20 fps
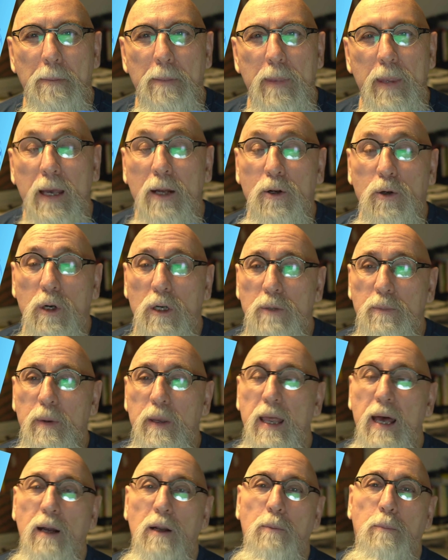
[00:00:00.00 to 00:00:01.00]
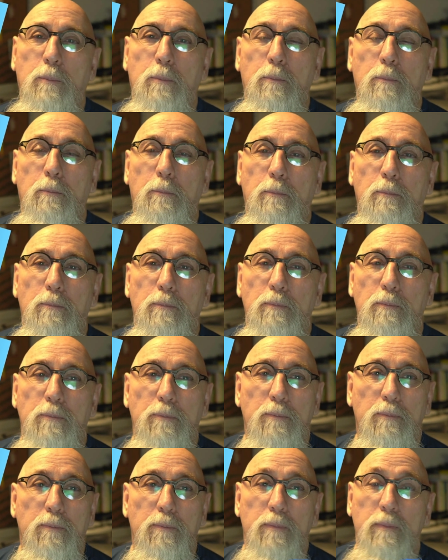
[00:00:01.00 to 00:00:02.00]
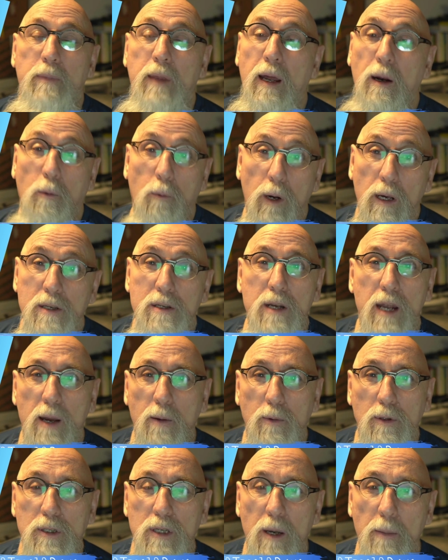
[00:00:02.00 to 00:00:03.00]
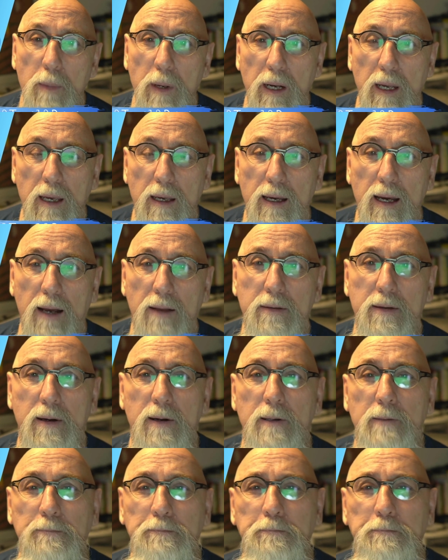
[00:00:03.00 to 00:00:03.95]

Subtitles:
And trust me, that'll resonate with somebody out there.